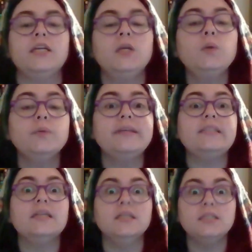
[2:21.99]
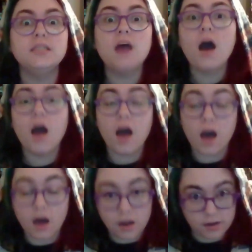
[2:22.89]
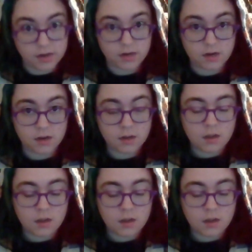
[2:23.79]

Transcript: Q reads a ton.